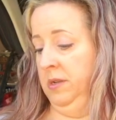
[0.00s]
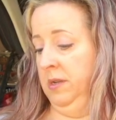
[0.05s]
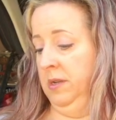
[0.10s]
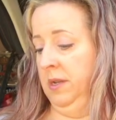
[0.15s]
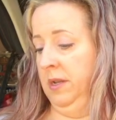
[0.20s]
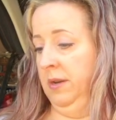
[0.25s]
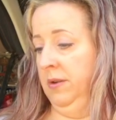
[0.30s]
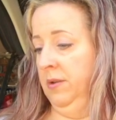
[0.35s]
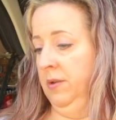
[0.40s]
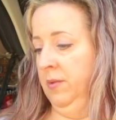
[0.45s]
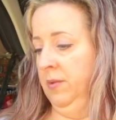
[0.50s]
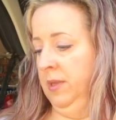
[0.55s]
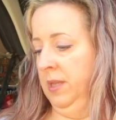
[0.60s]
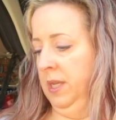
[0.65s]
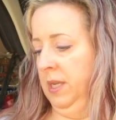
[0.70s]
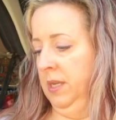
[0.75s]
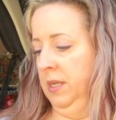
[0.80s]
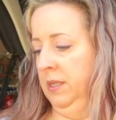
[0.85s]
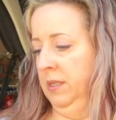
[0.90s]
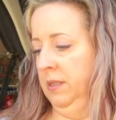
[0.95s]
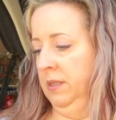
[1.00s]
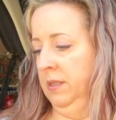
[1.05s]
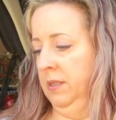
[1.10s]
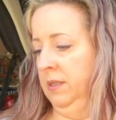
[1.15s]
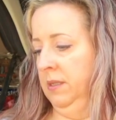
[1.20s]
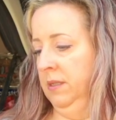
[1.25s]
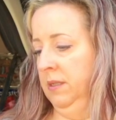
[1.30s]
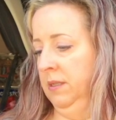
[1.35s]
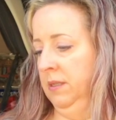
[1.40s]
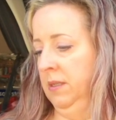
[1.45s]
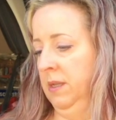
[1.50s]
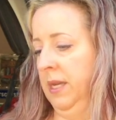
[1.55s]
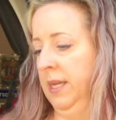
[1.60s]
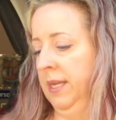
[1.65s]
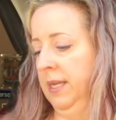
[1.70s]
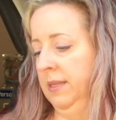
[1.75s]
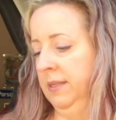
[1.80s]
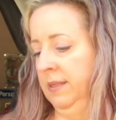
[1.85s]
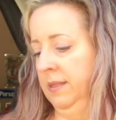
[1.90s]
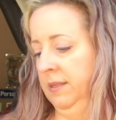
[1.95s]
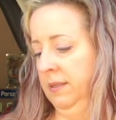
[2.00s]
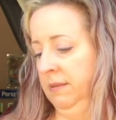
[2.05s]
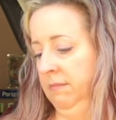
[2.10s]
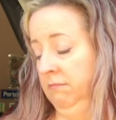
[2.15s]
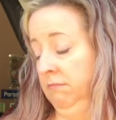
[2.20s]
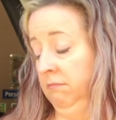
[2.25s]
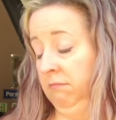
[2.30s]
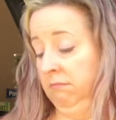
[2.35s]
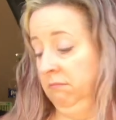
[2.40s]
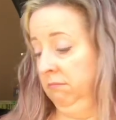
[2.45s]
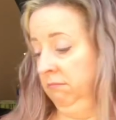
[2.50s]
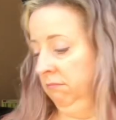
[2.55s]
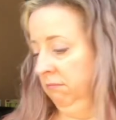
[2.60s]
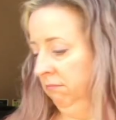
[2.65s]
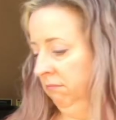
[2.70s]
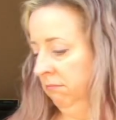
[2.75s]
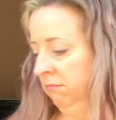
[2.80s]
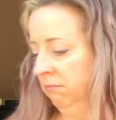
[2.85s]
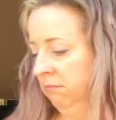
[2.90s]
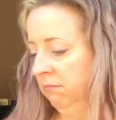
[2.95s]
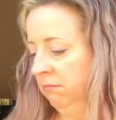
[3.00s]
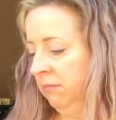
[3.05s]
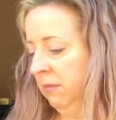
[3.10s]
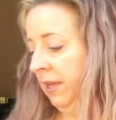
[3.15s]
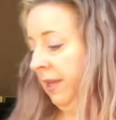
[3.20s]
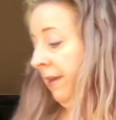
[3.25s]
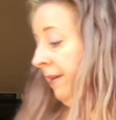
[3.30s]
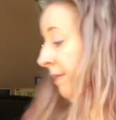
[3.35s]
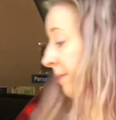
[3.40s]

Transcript: I don't know what that is. I guess, yeah.